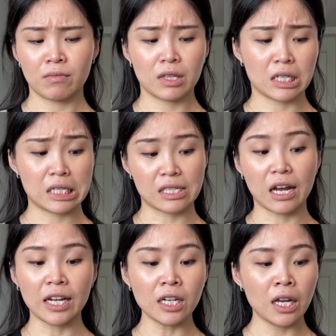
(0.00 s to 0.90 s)
the
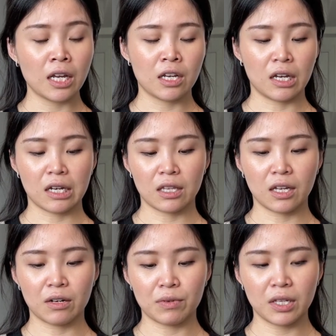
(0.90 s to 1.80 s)
design
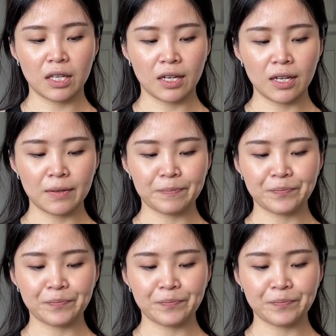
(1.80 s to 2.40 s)
that I really like.